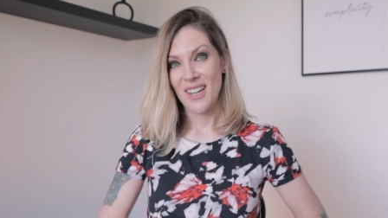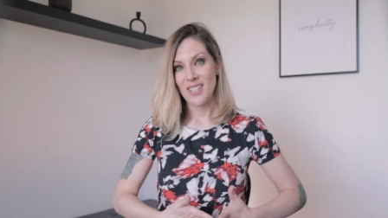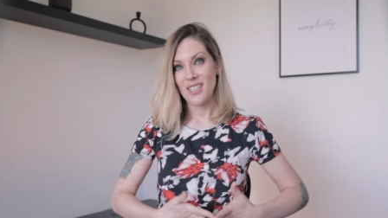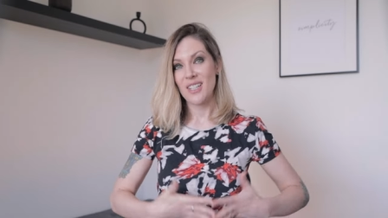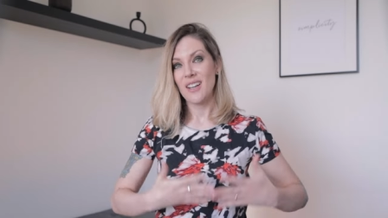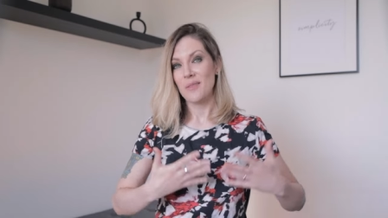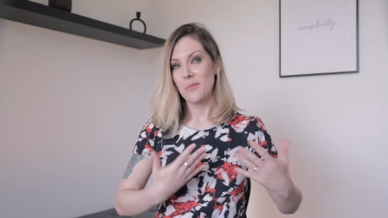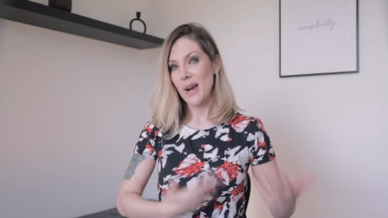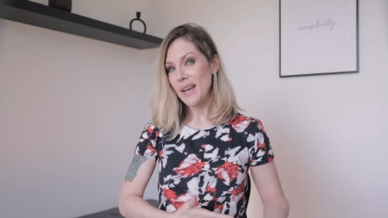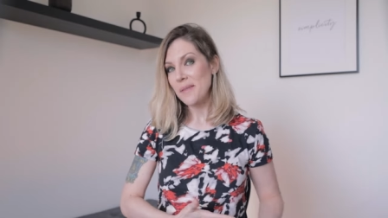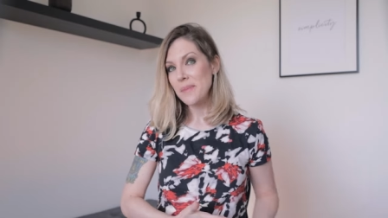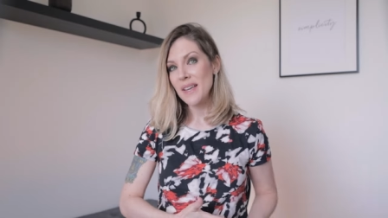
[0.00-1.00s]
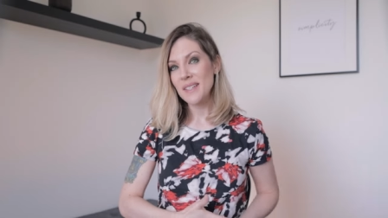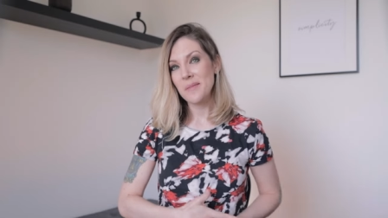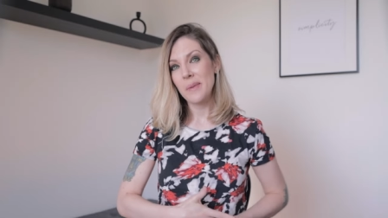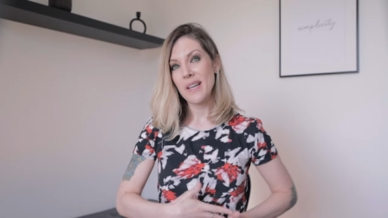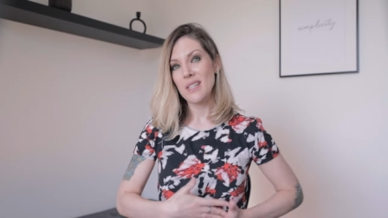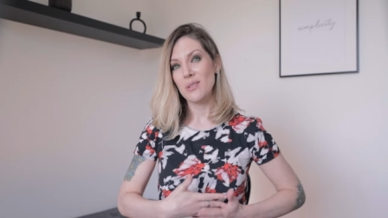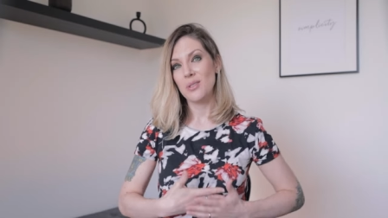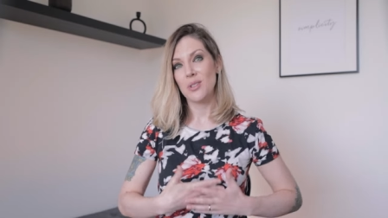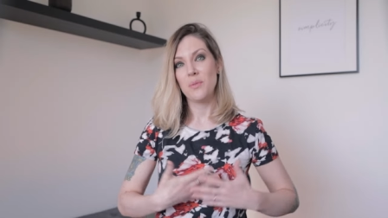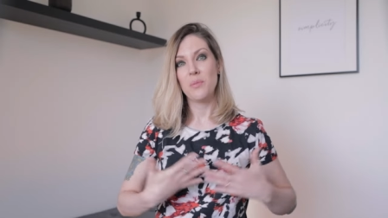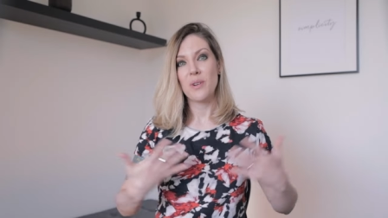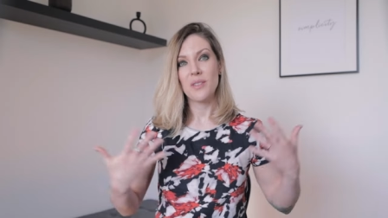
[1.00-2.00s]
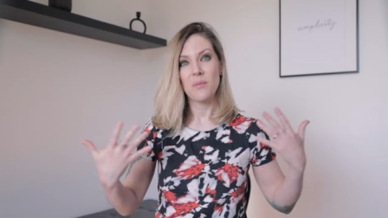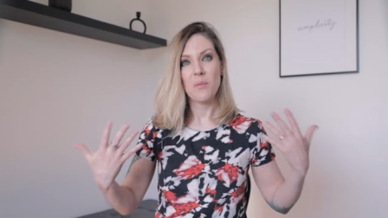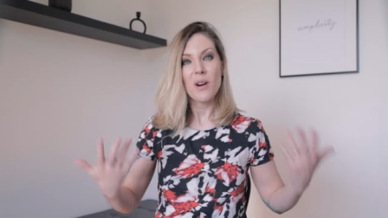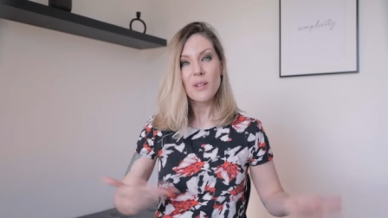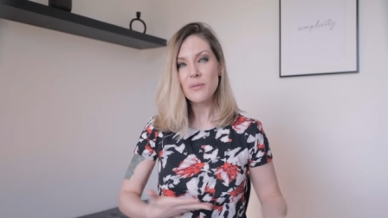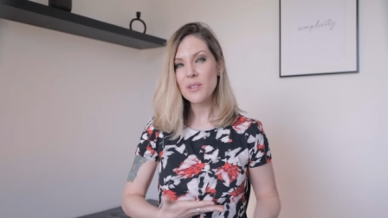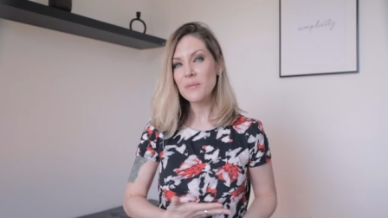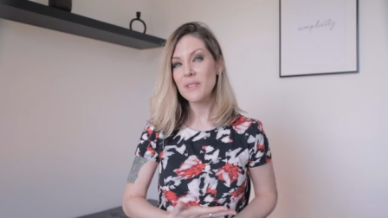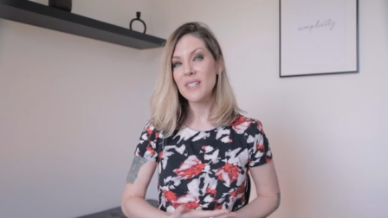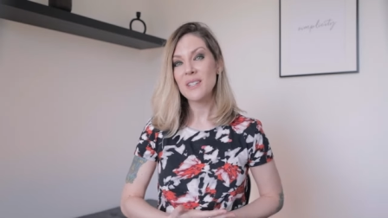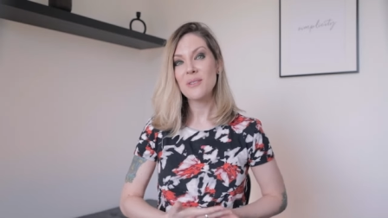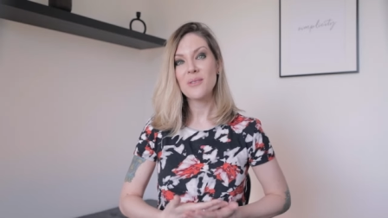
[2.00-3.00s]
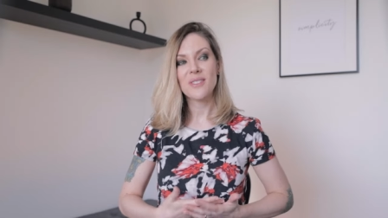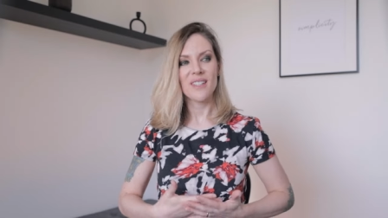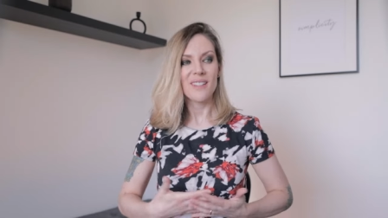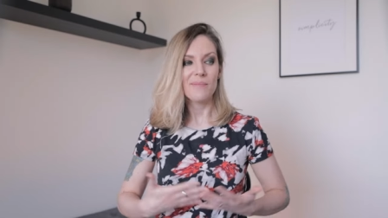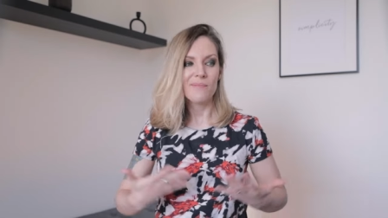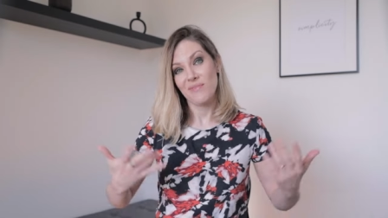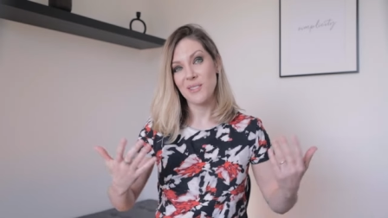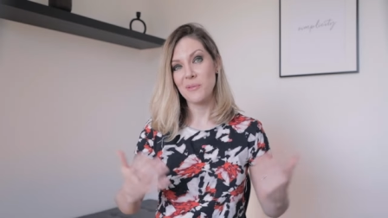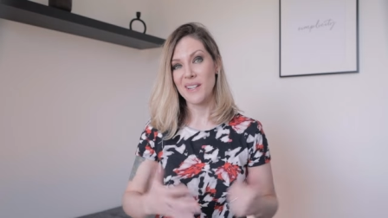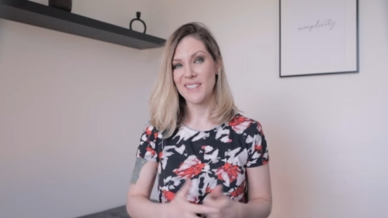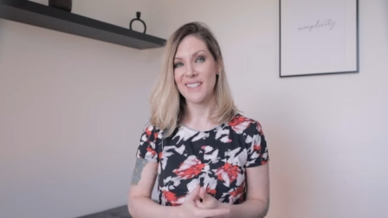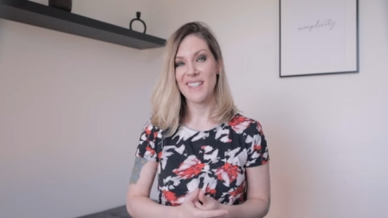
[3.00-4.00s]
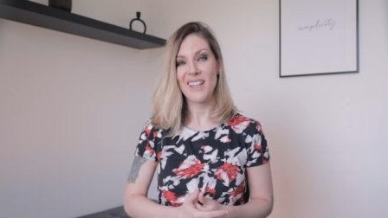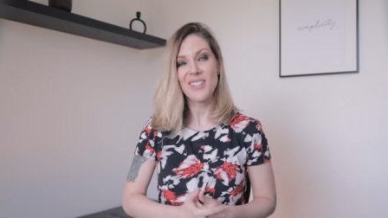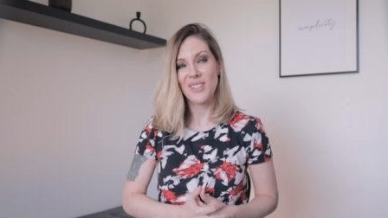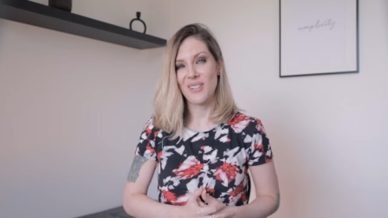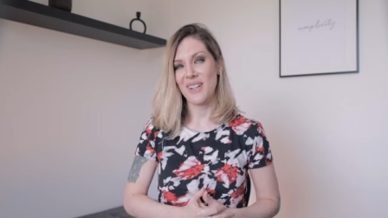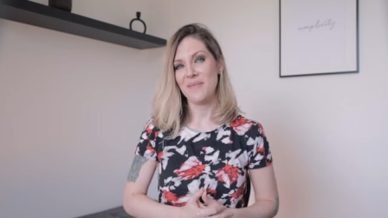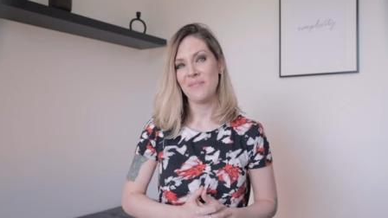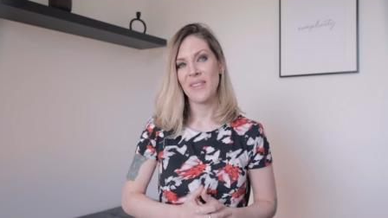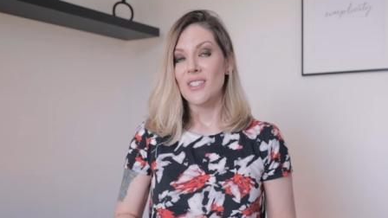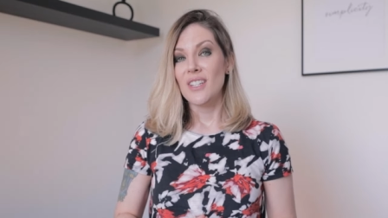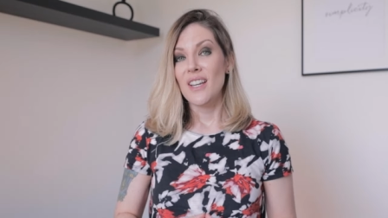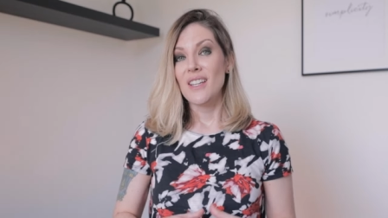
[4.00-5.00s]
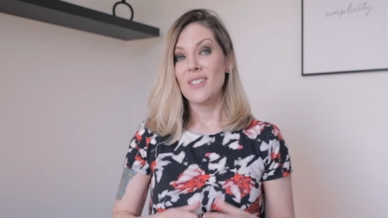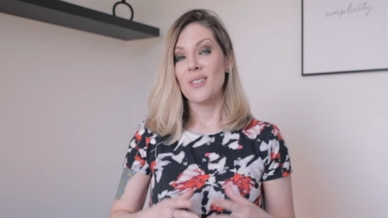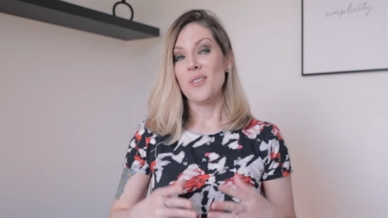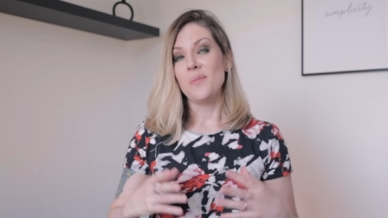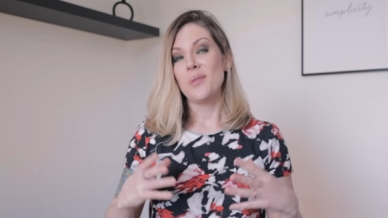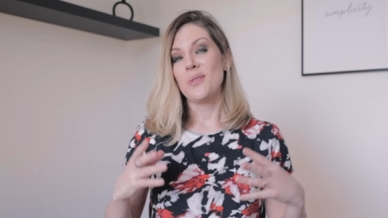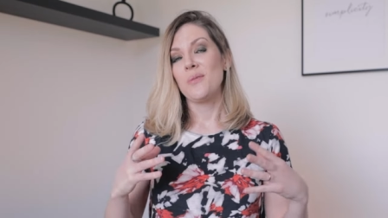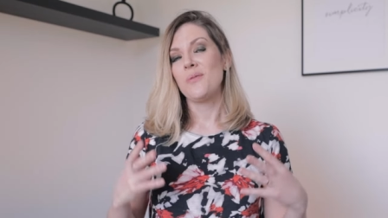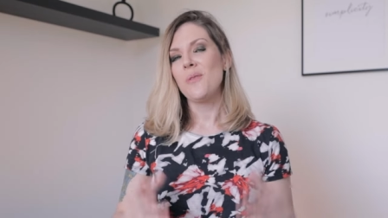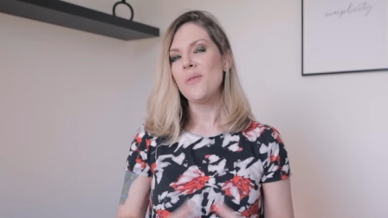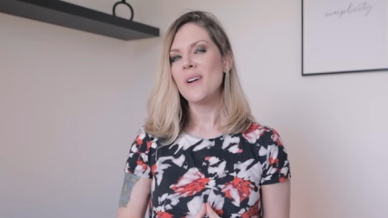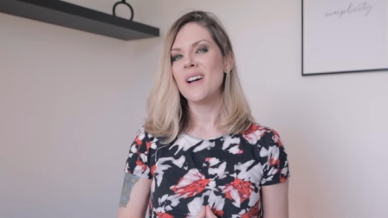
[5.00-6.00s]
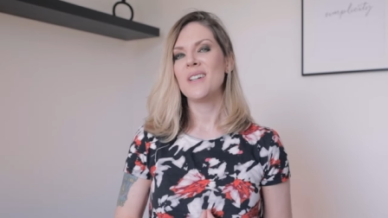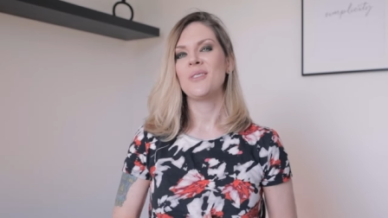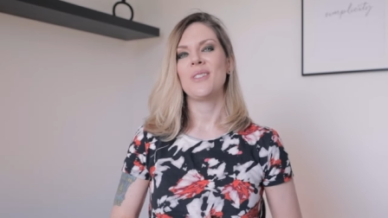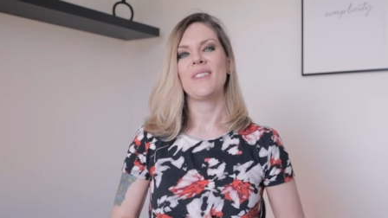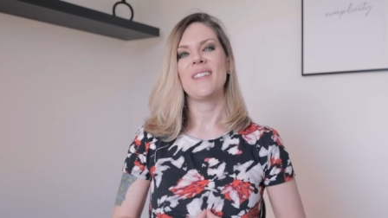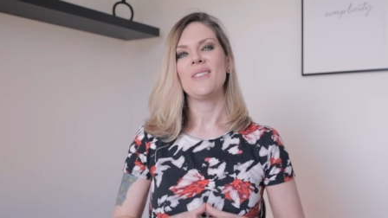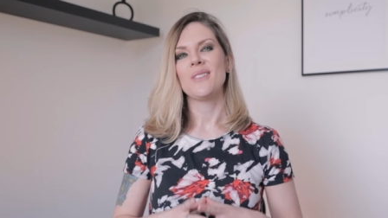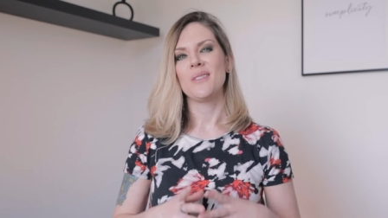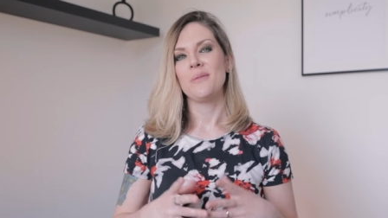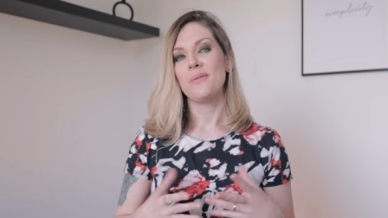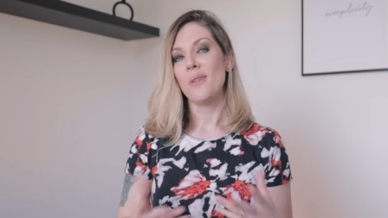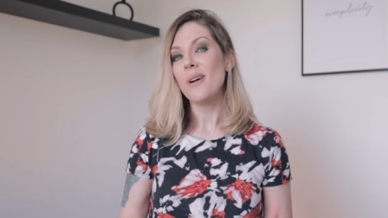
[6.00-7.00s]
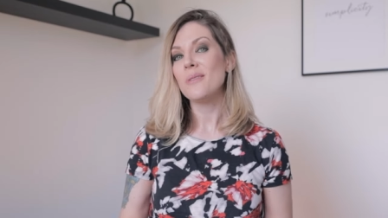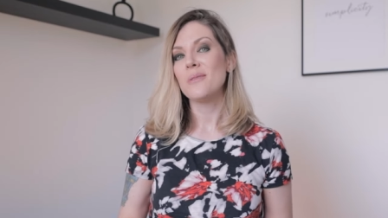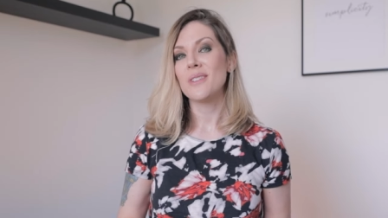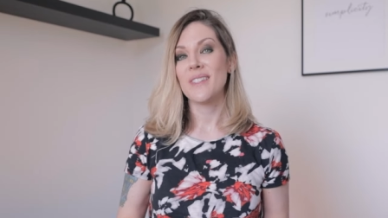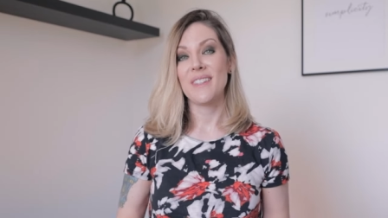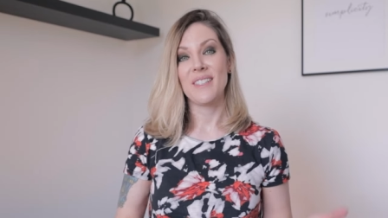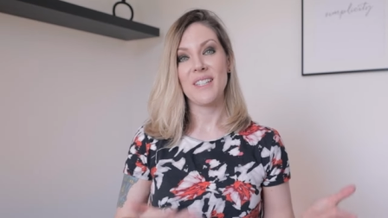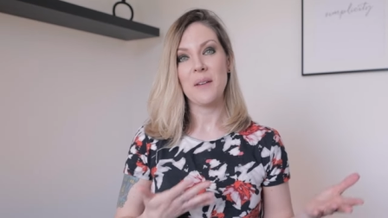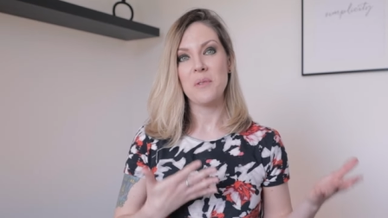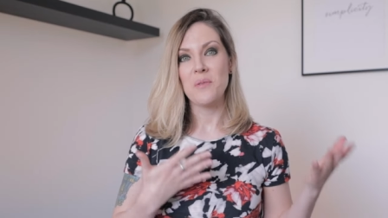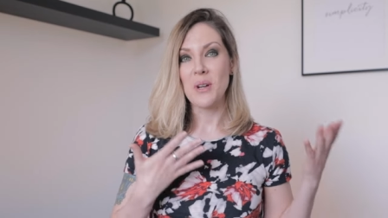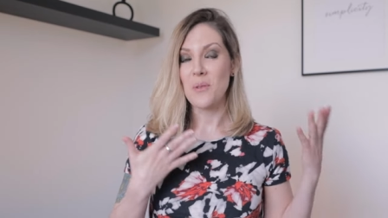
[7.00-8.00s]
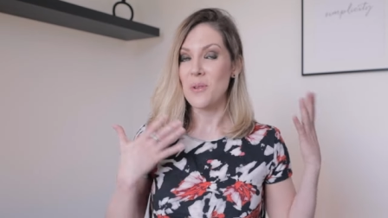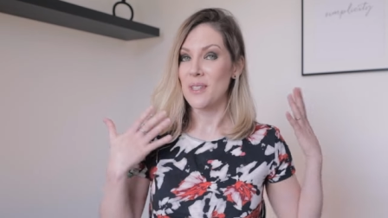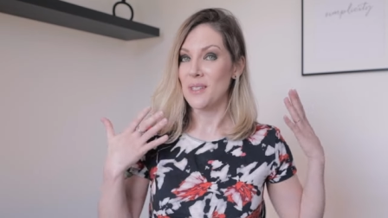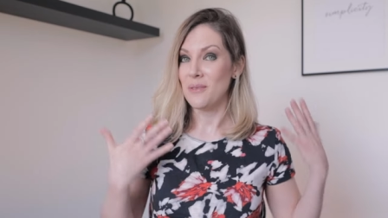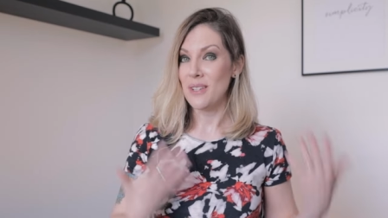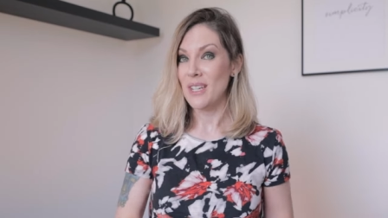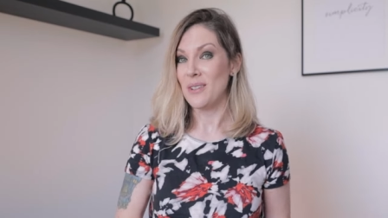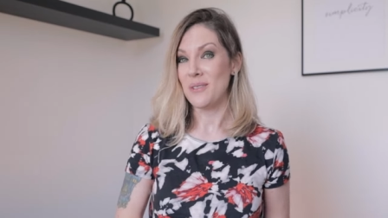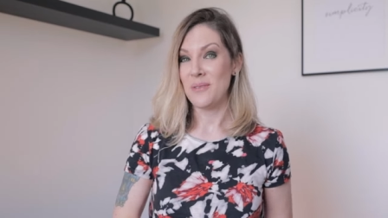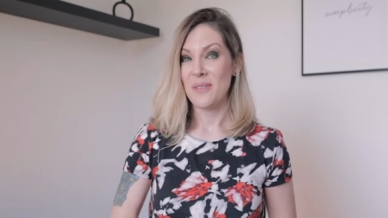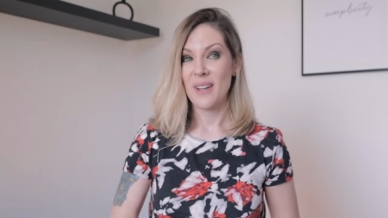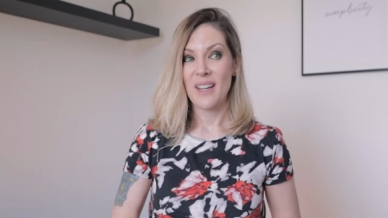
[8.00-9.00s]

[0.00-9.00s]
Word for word: She got recommended by YouTube with one of her videos and the rest is history. She has almost 400,000 followers at the time I record this video.